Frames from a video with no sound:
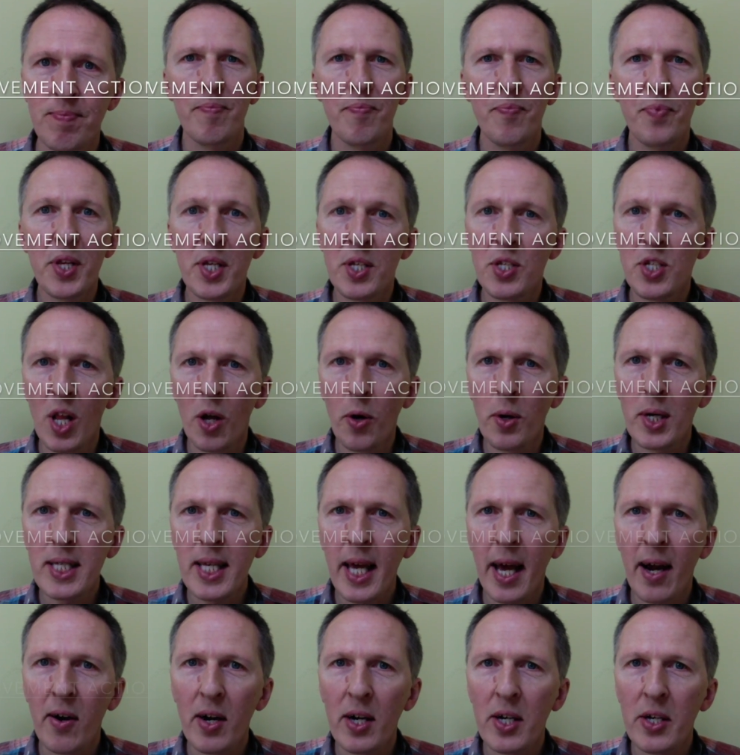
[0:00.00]
The slowest
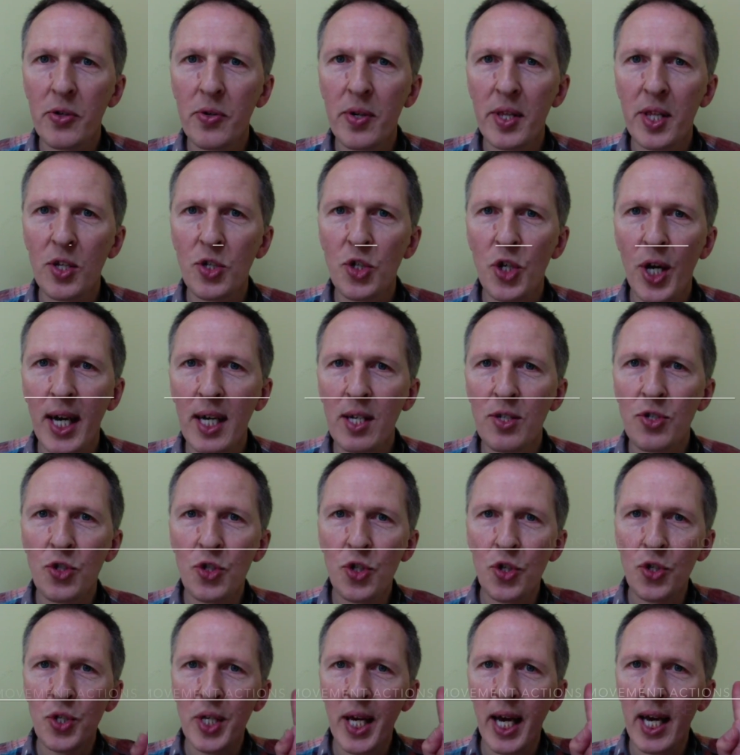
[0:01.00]
character in the chase
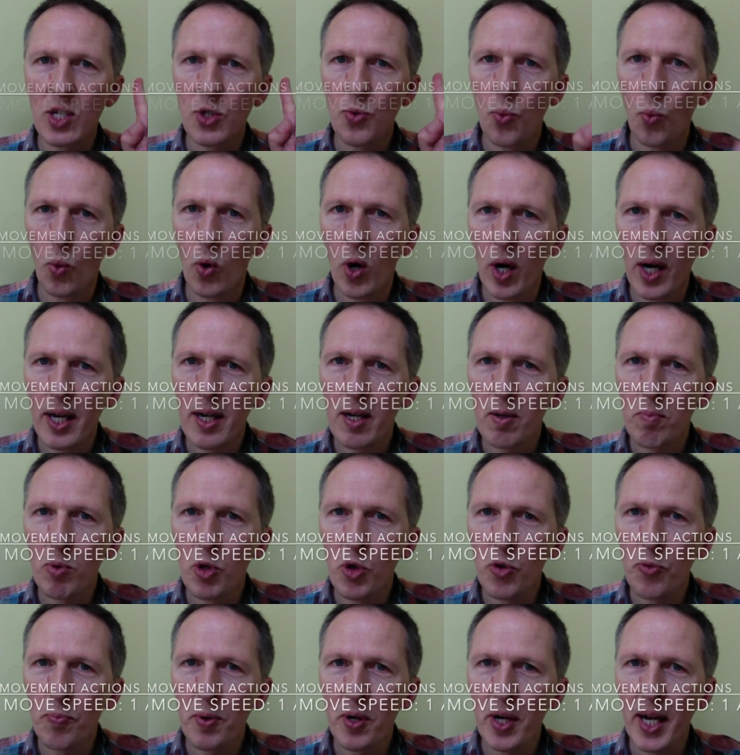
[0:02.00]
just gets 1
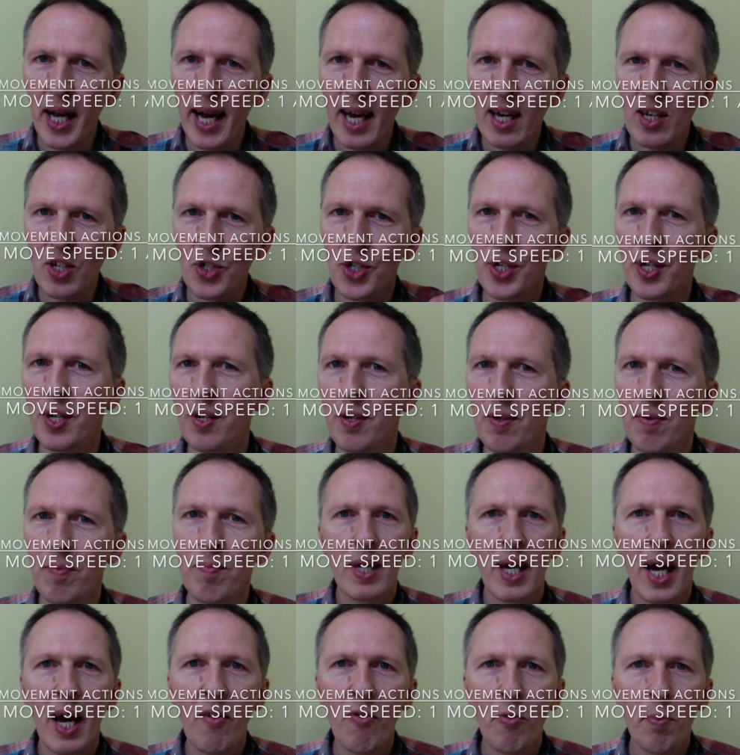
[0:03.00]
movement action.
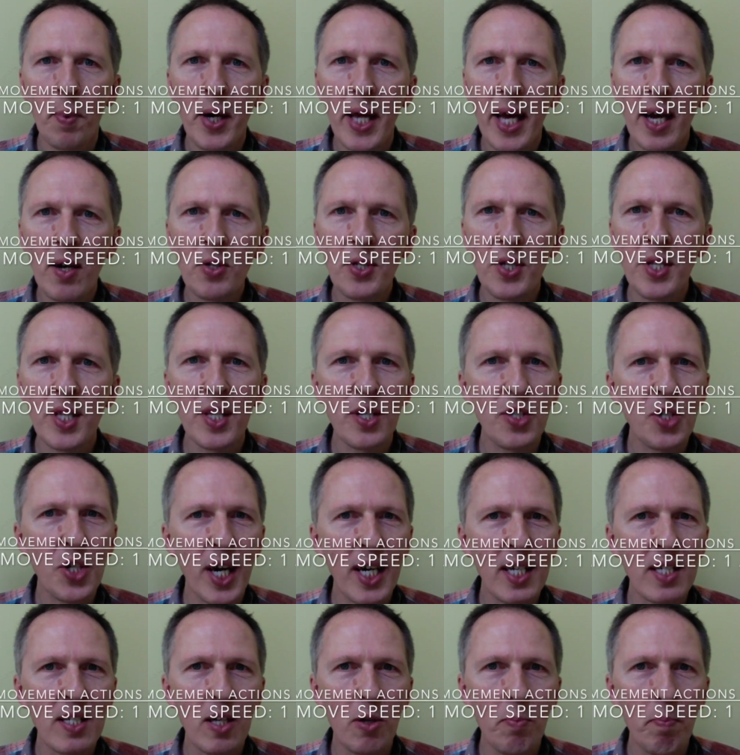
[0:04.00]
Everybody else in the
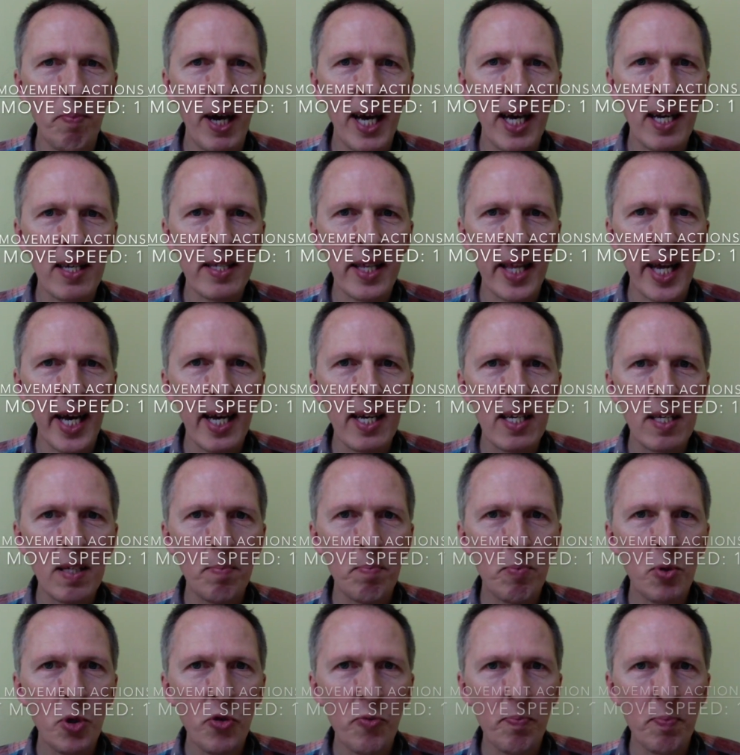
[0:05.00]
chase compares their
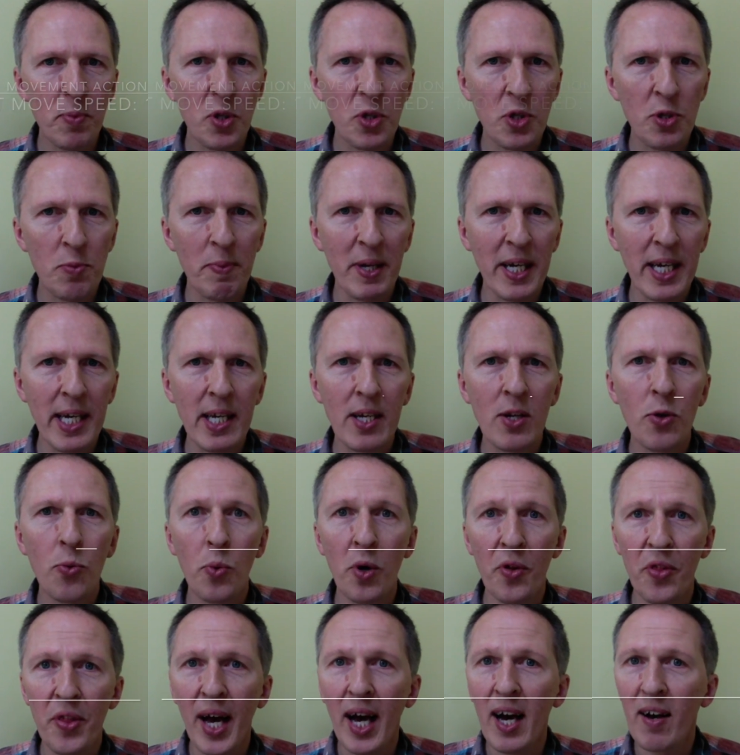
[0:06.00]
movement speed with
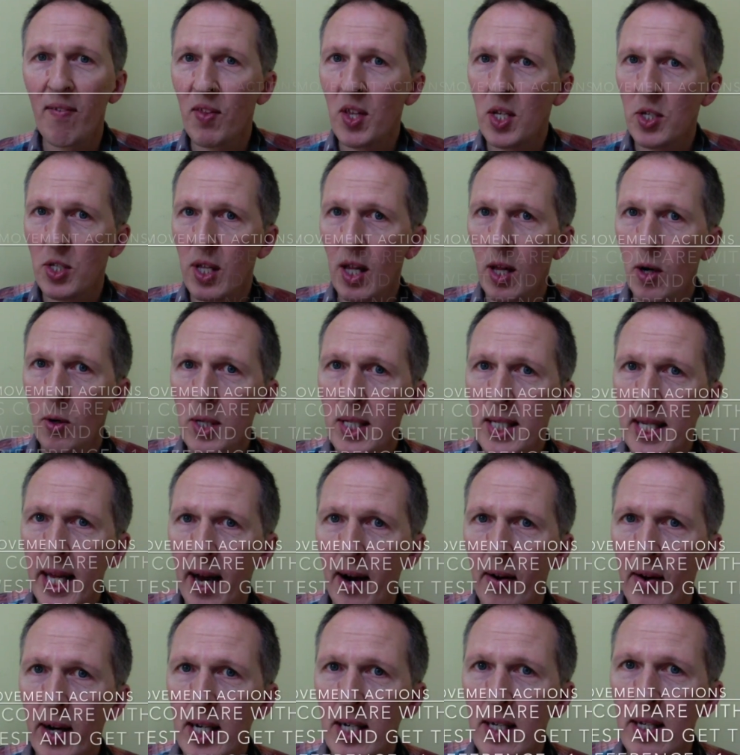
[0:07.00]
that of the slowest
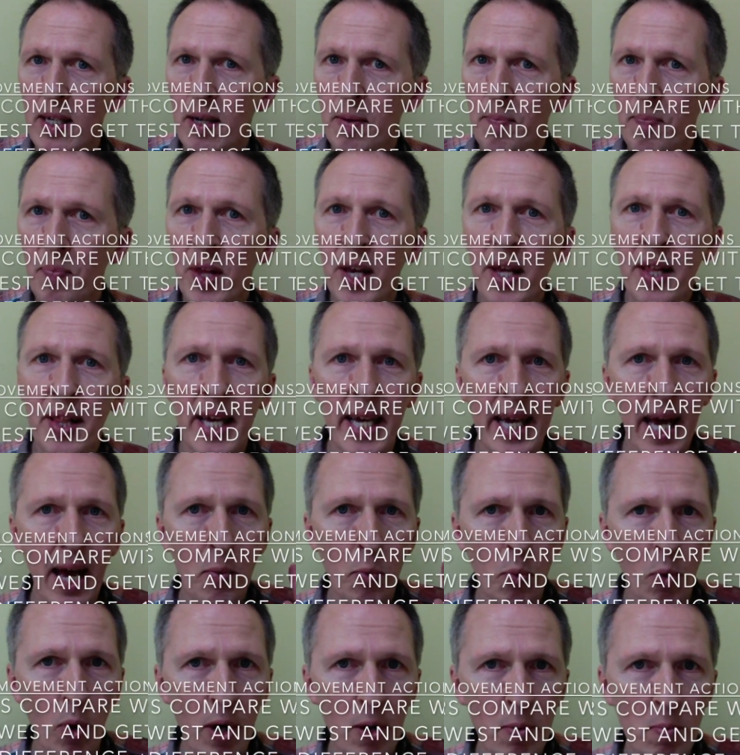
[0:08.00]
character. They get
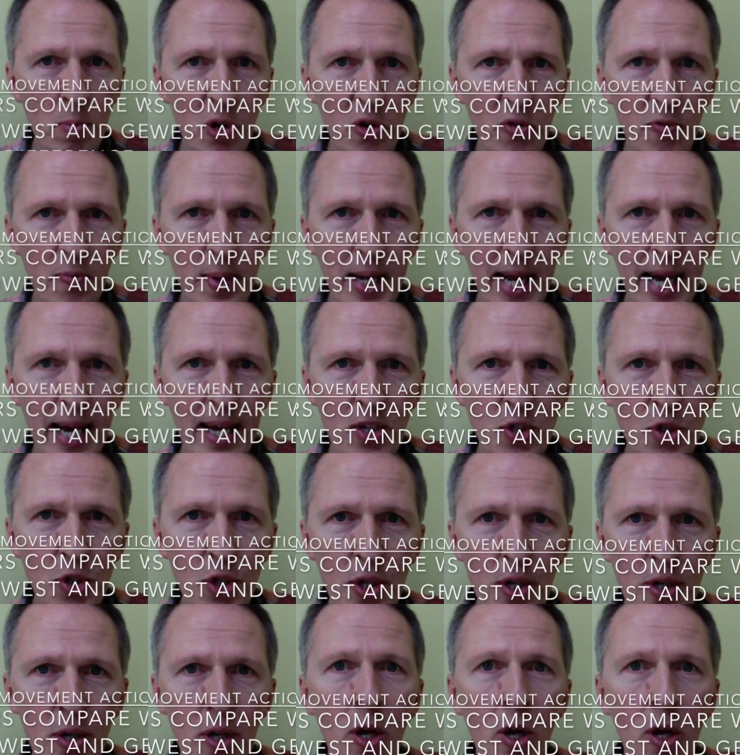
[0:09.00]
1 movement action